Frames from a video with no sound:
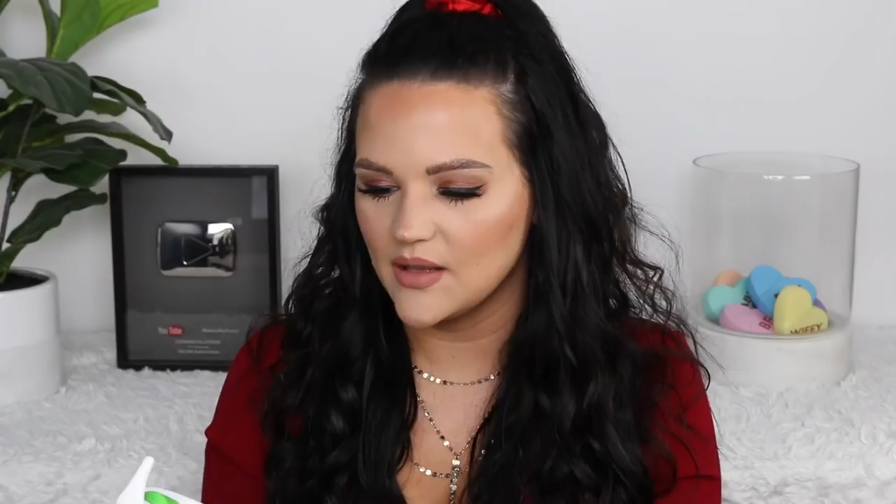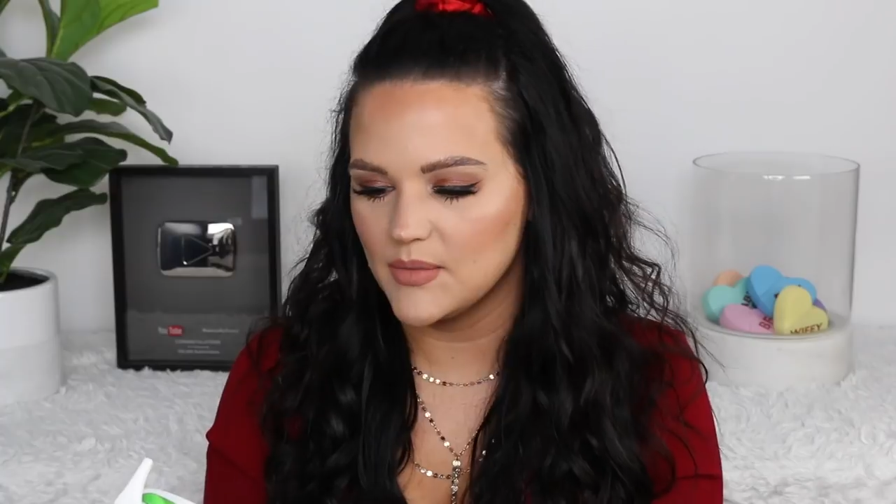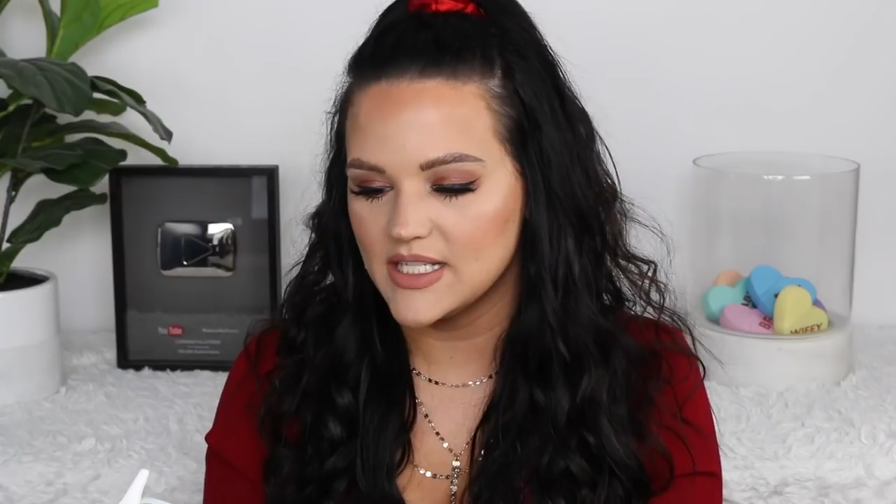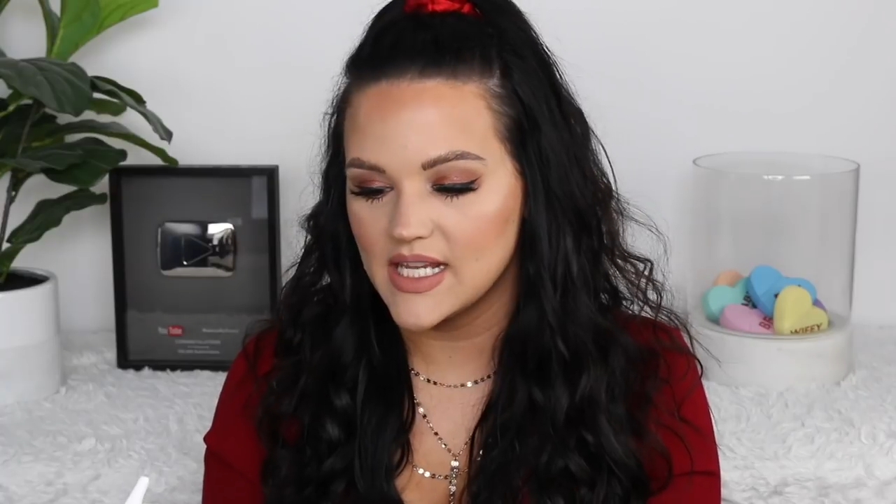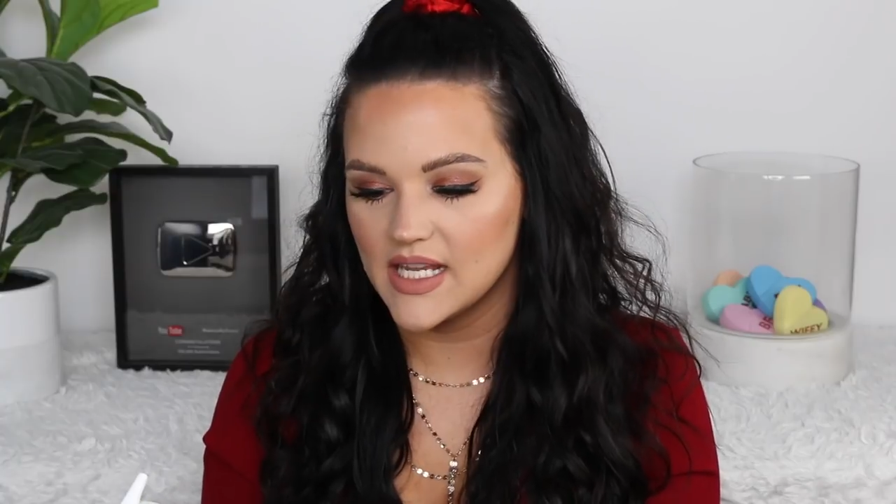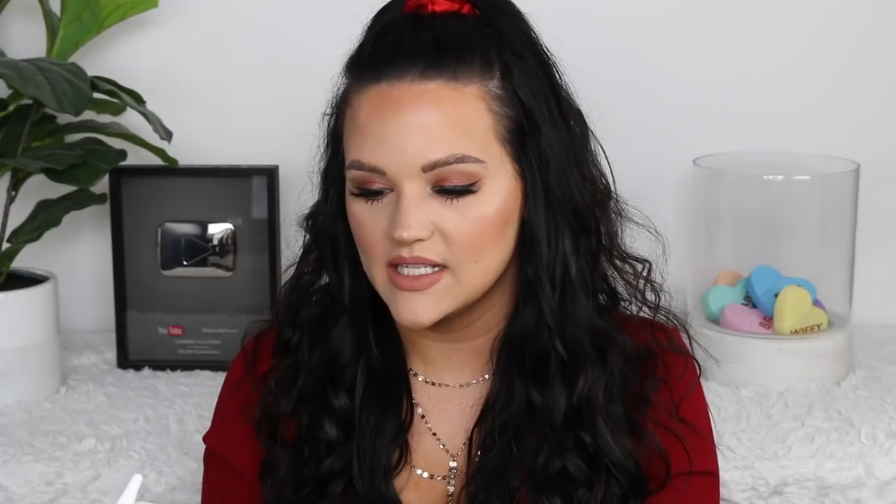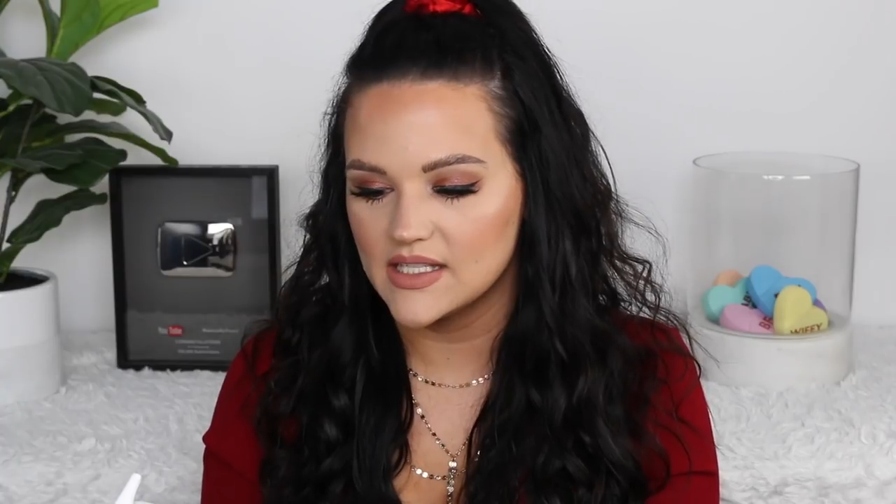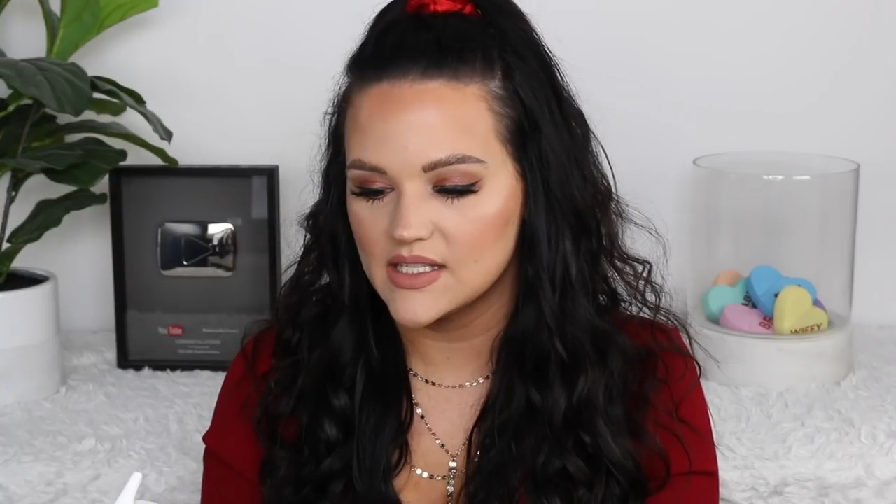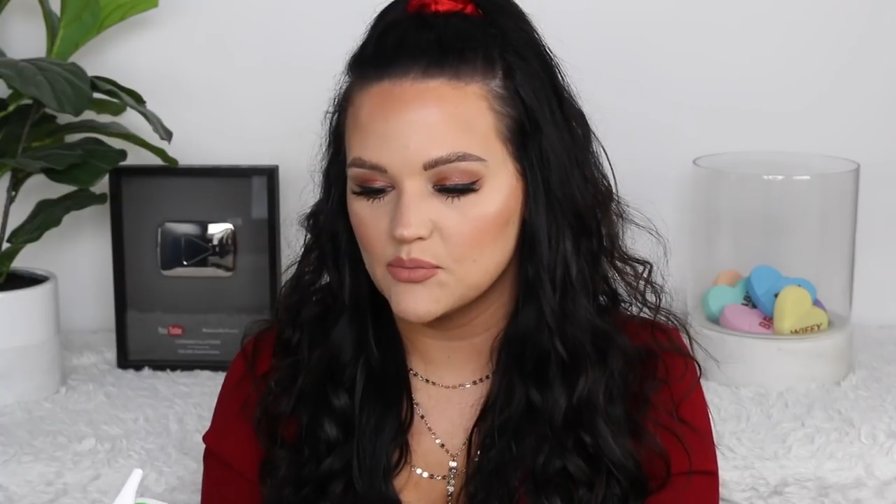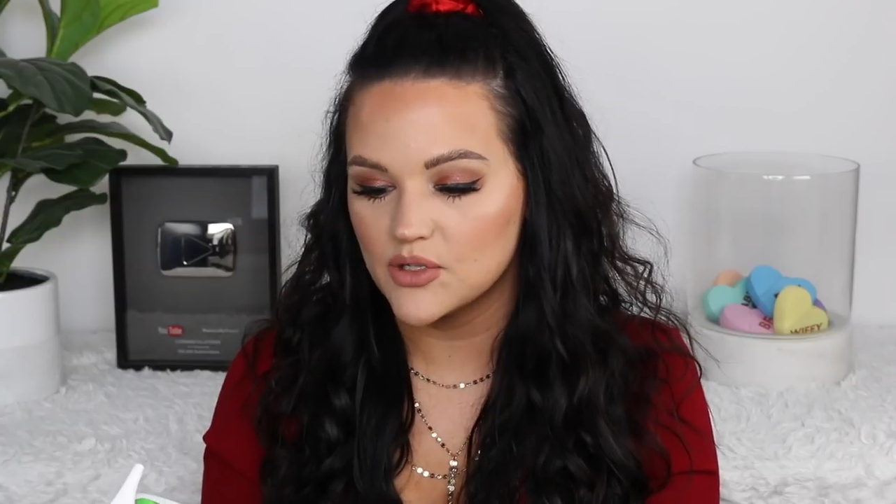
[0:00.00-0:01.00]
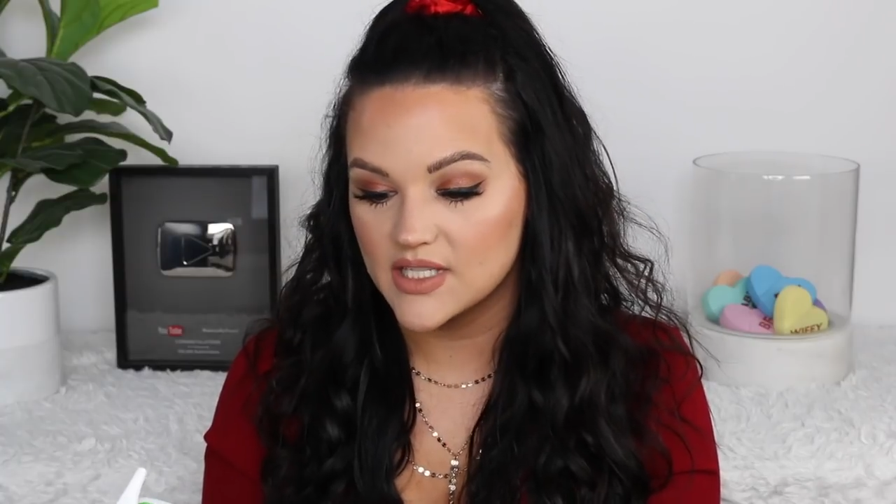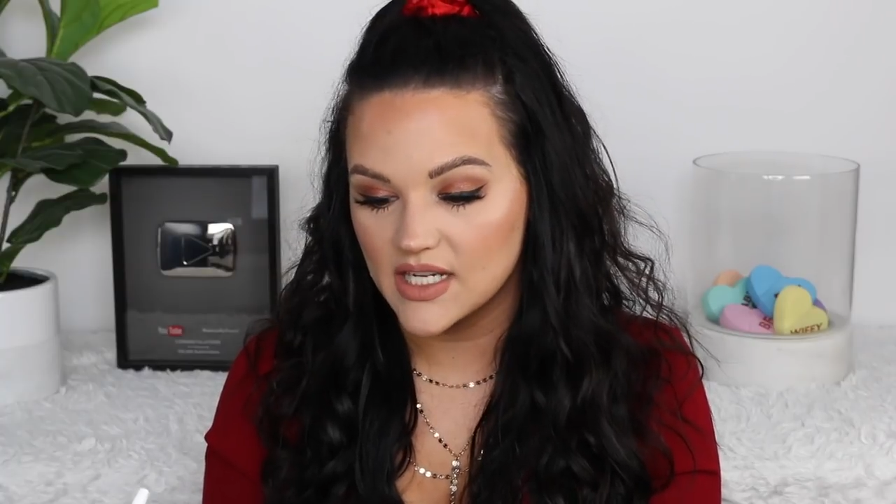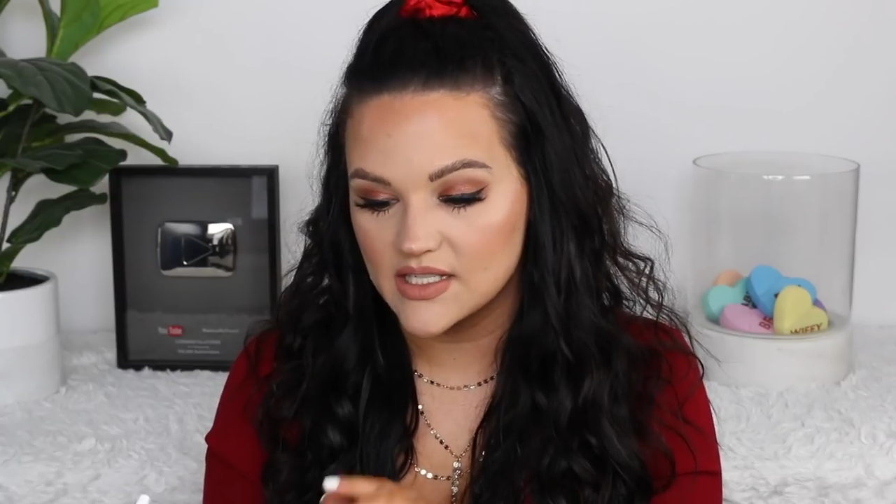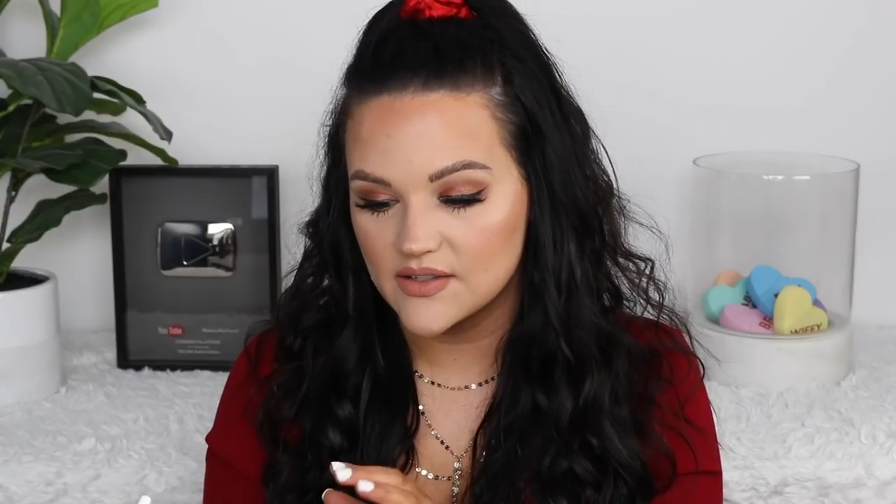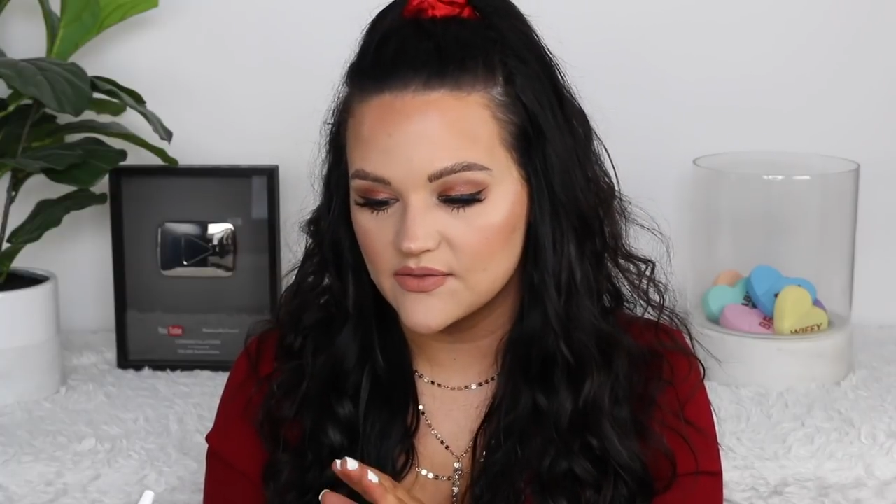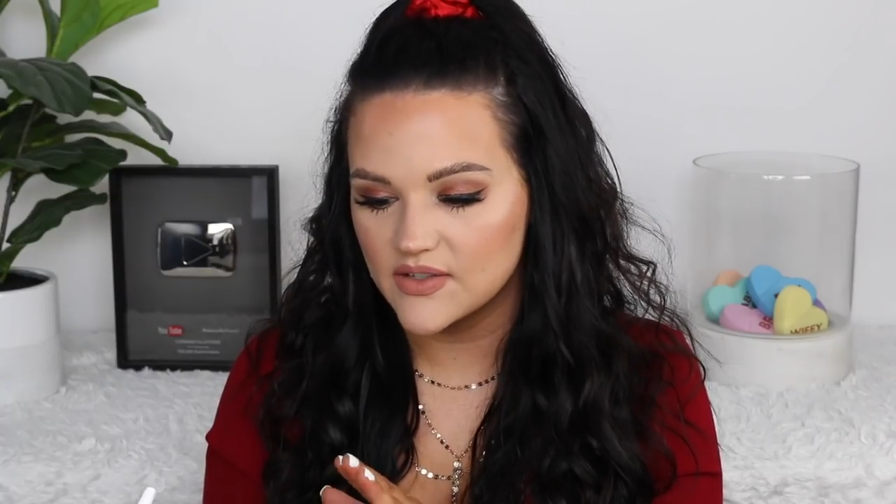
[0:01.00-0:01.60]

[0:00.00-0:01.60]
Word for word: and maintains protective